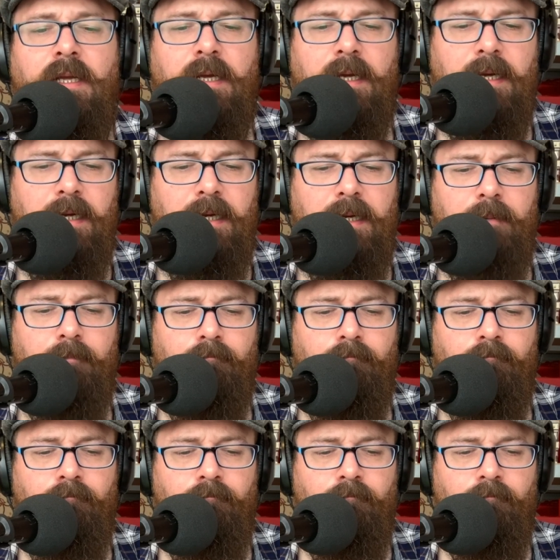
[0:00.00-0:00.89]

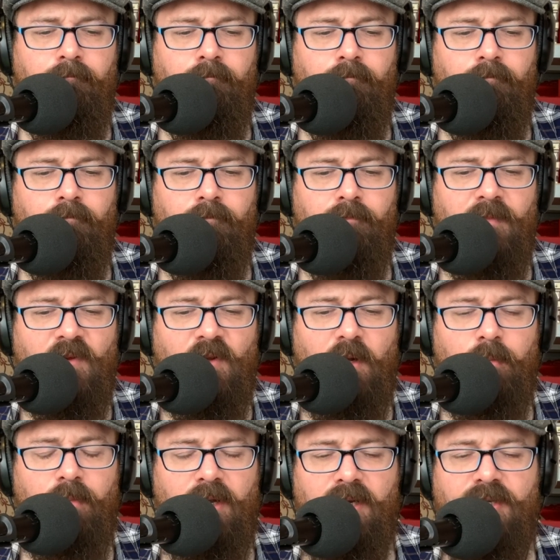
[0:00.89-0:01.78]
so
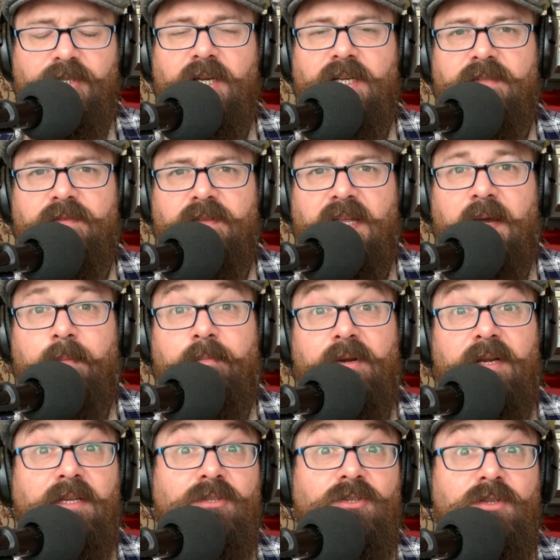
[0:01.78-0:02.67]
I apologize for that,
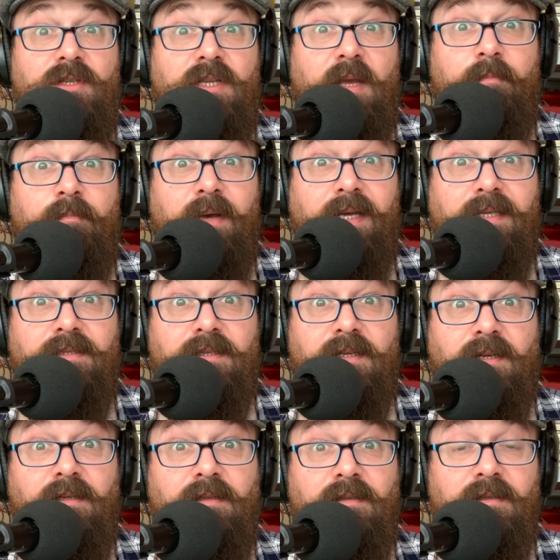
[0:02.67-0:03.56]
but it should get
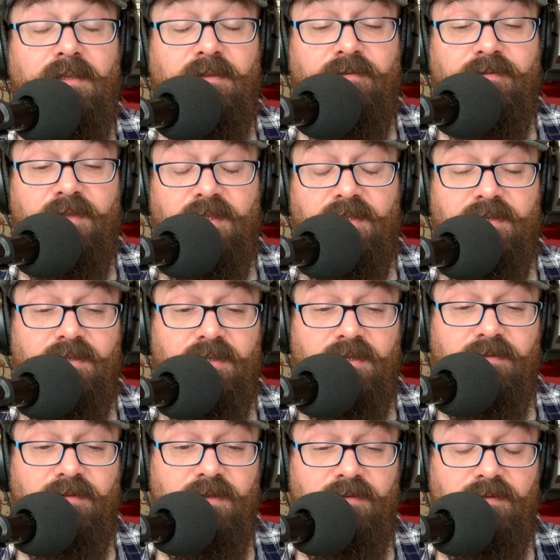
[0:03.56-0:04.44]
better
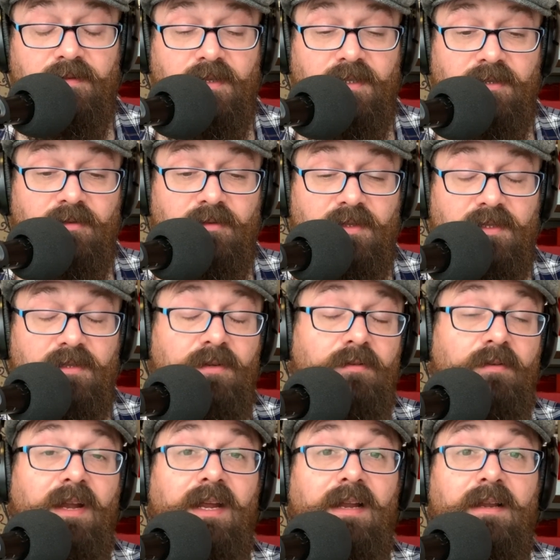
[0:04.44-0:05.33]
if I do this
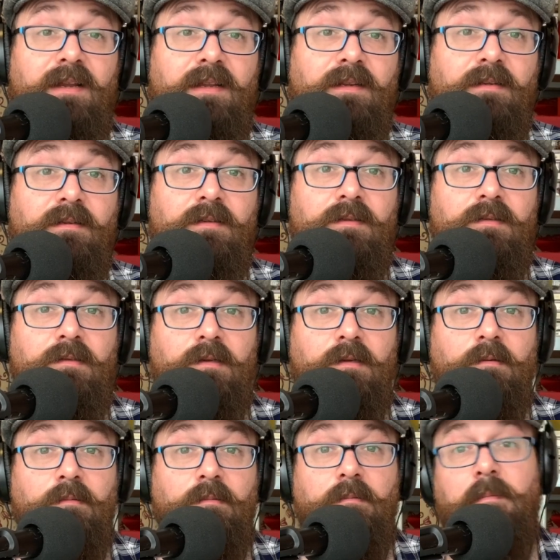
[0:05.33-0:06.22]
correctly.
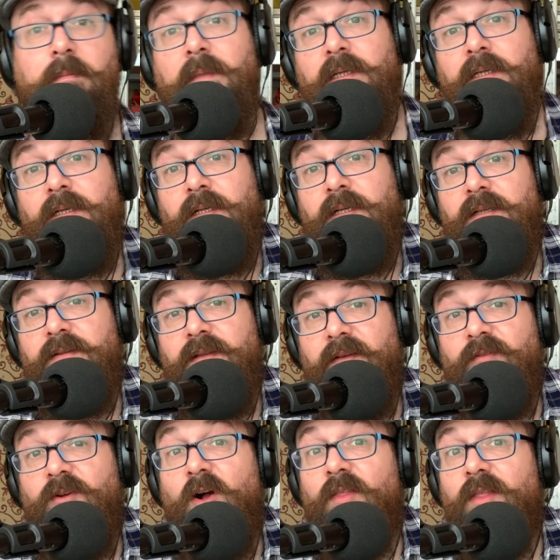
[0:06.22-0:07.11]

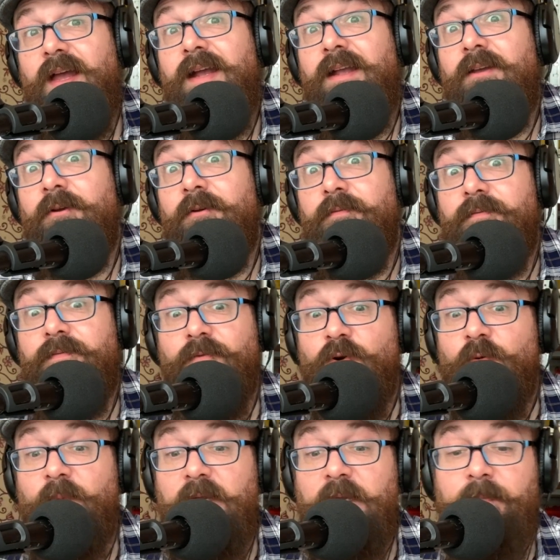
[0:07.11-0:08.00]
I've got that going
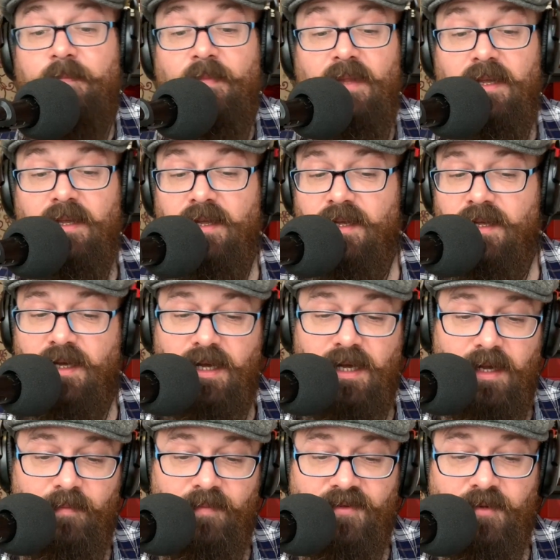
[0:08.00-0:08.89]
for me. So
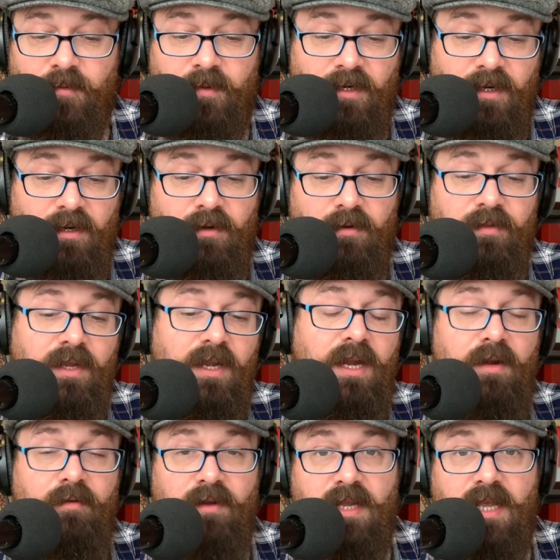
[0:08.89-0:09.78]
I'm going to learn the
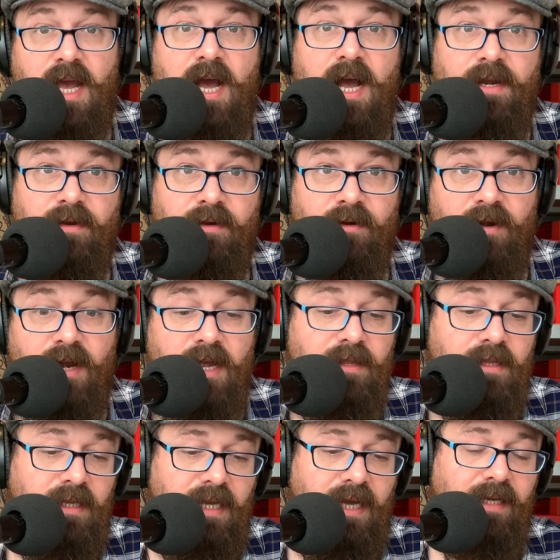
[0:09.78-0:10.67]
hiragana
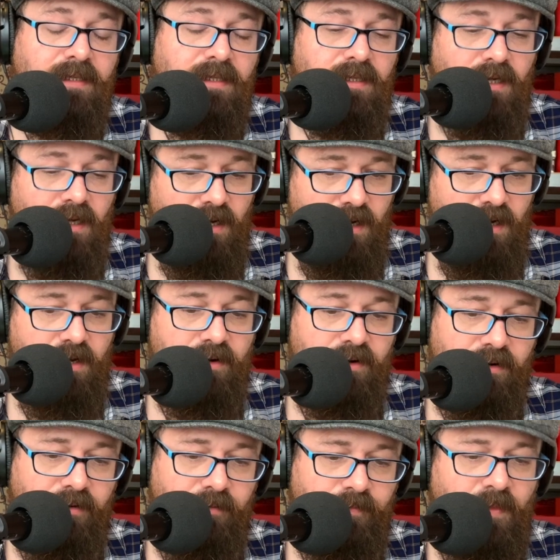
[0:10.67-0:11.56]
and the
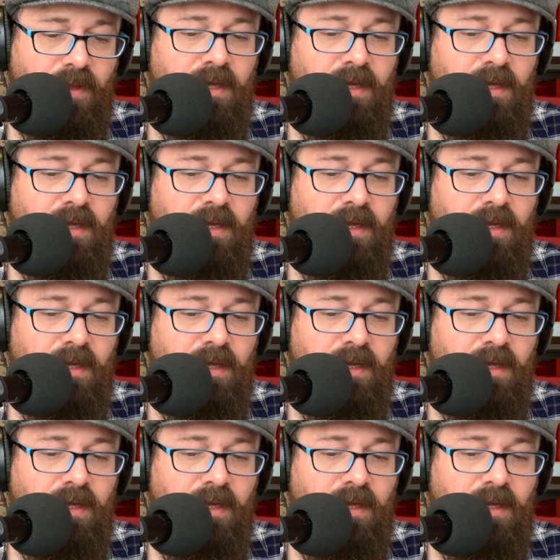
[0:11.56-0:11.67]
katakana.